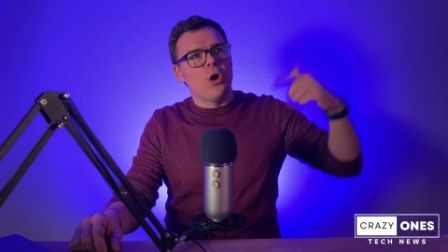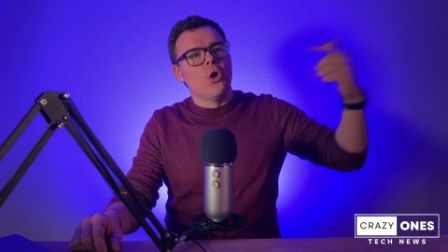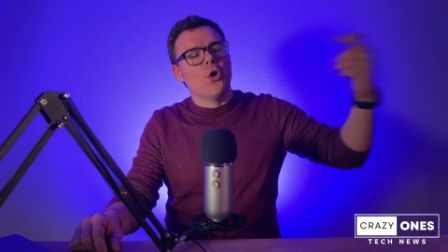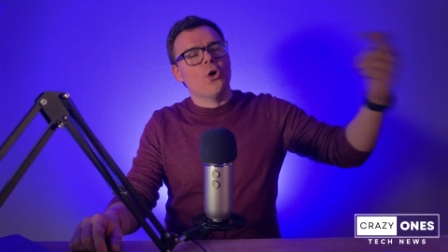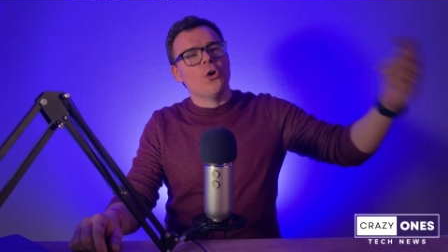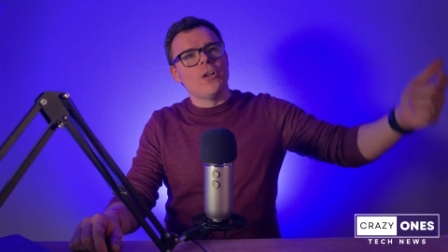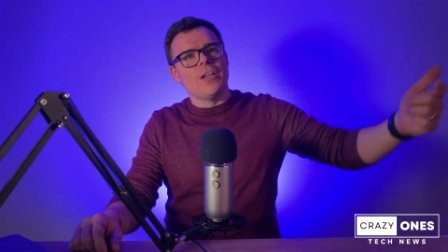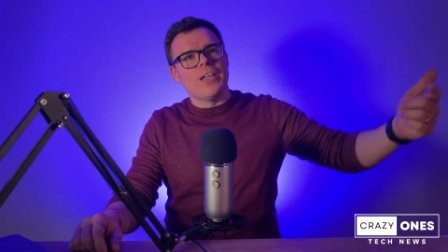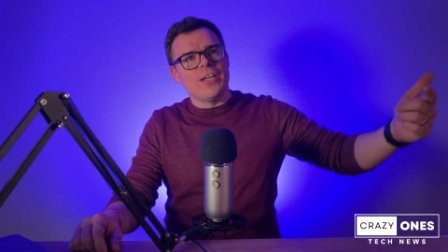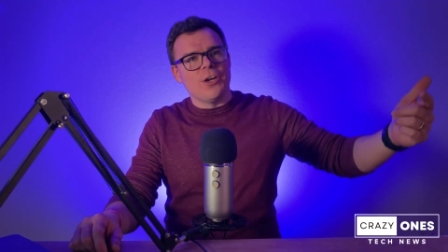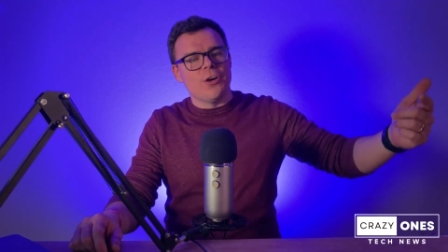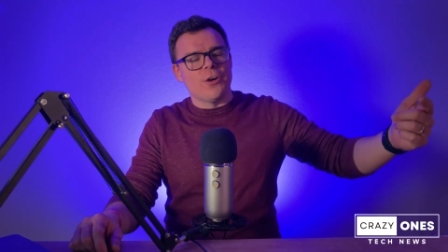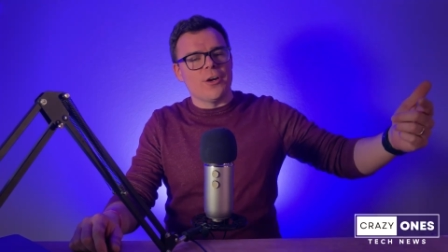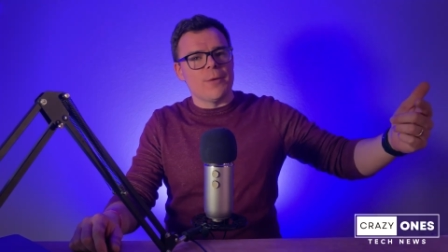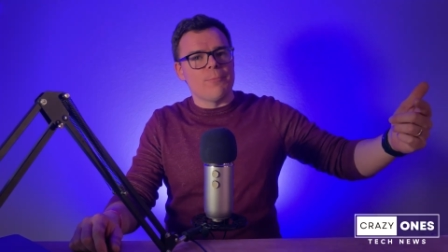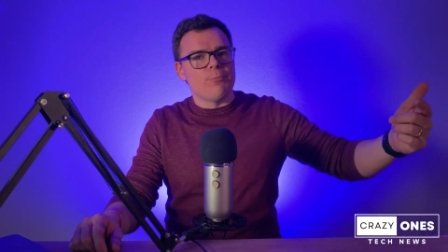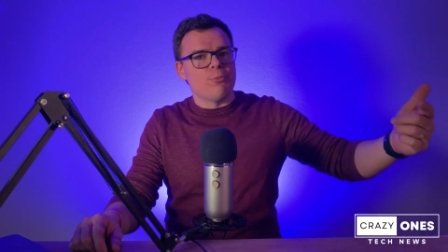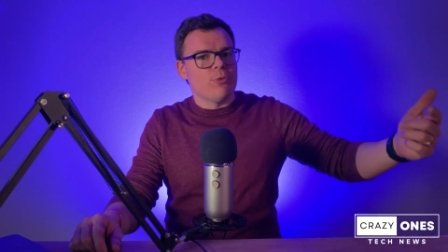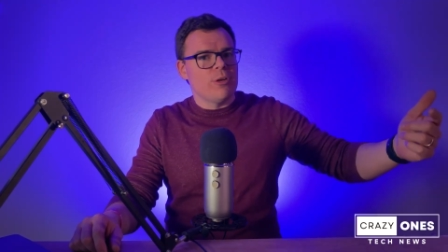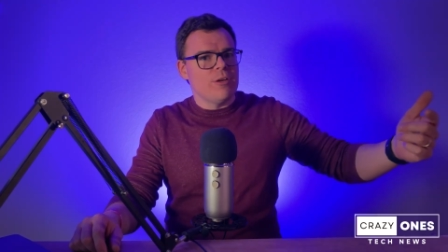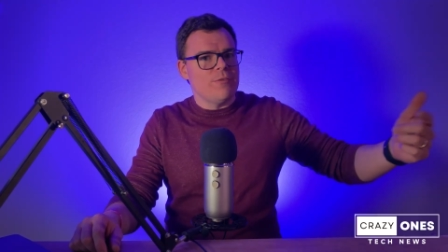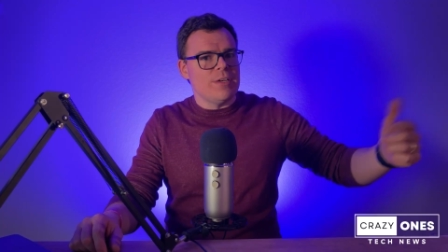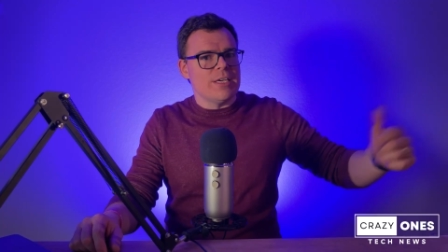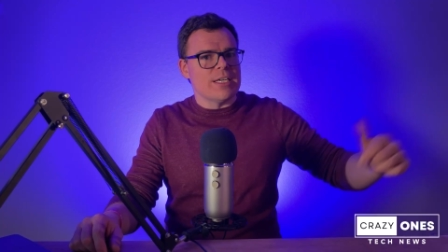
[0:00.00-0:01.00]
earlier in a
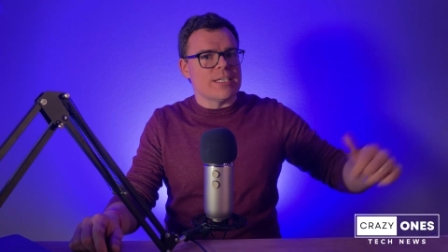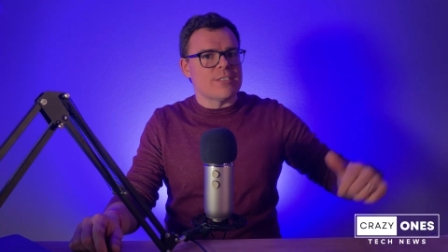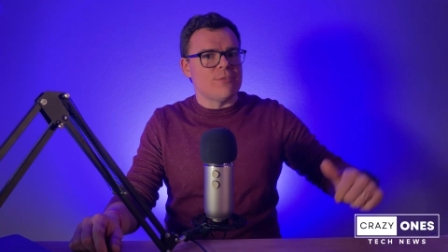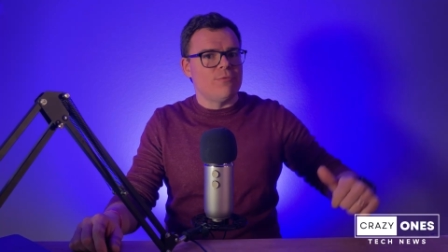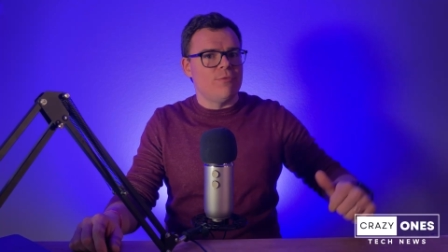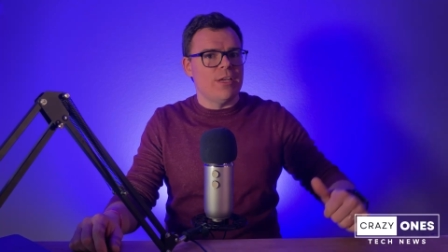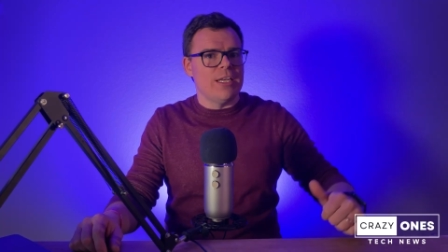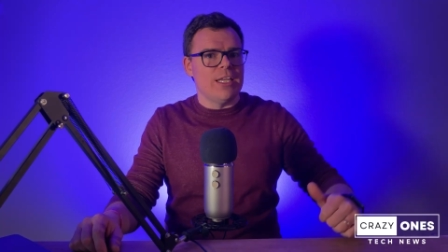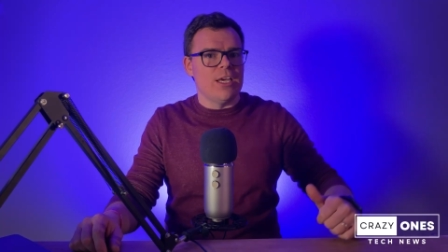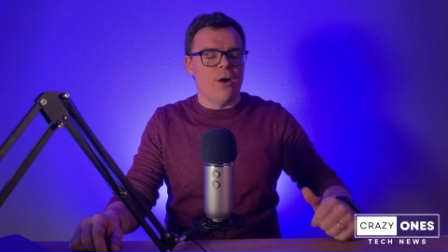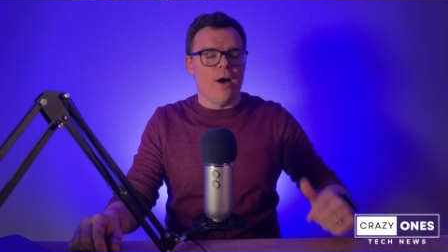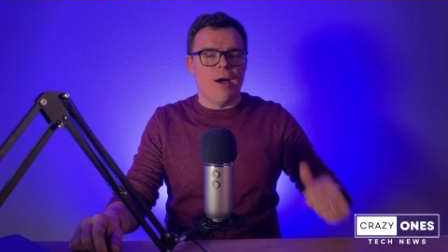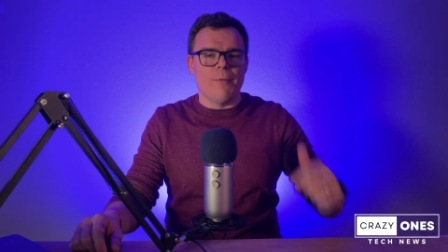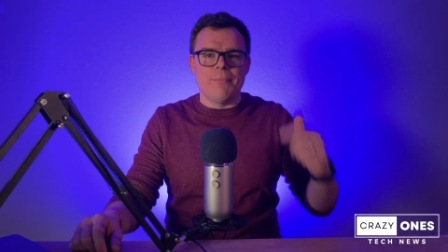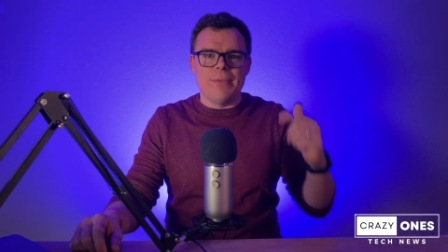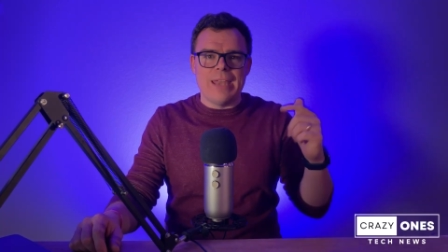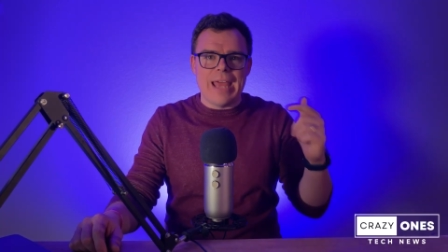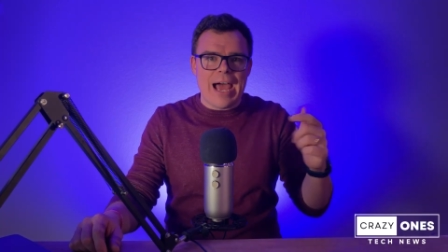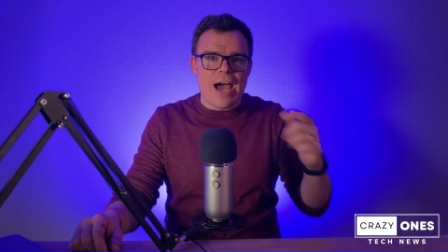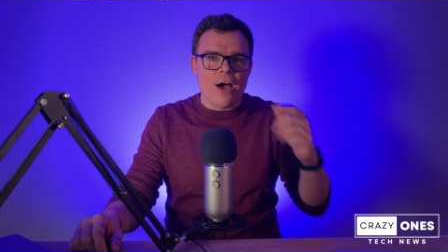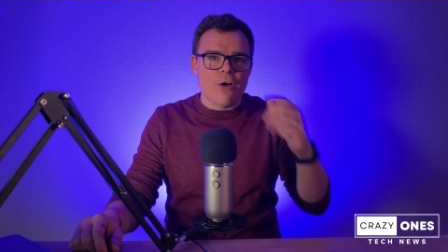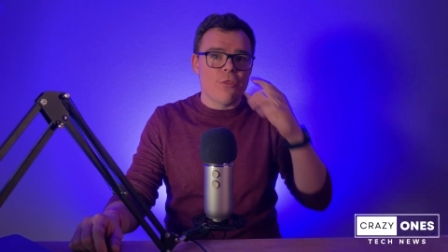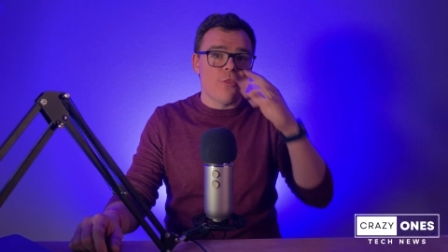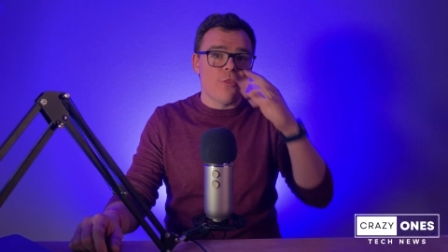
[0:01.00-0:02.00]
previous video, I'm
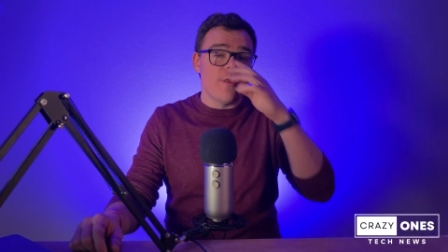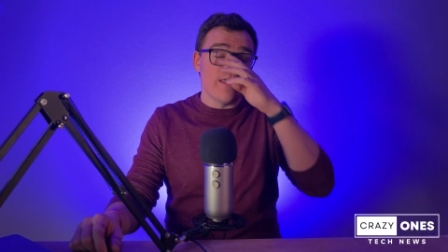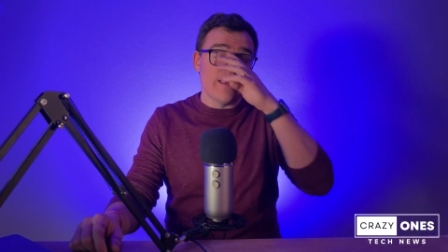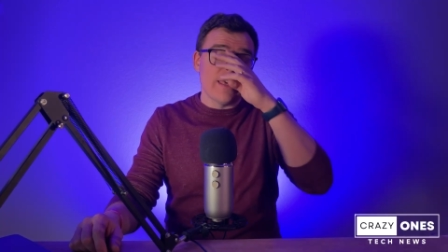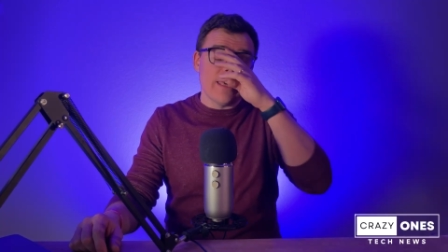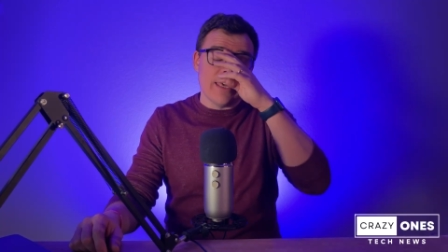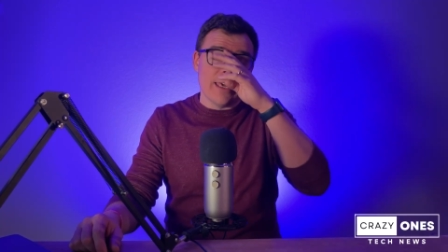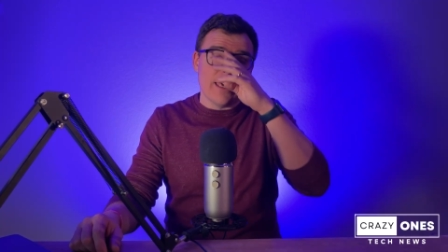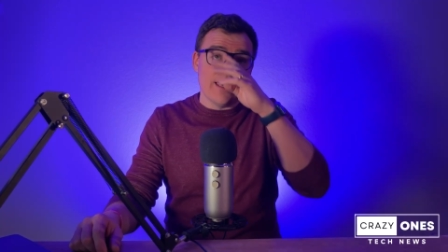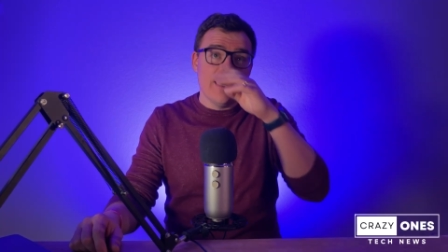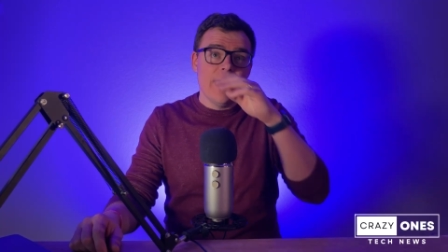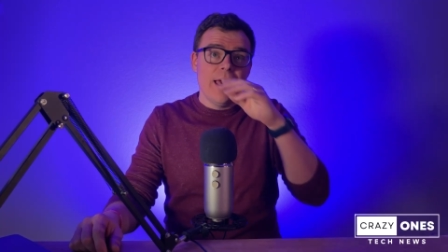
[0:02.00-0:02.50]
now thinking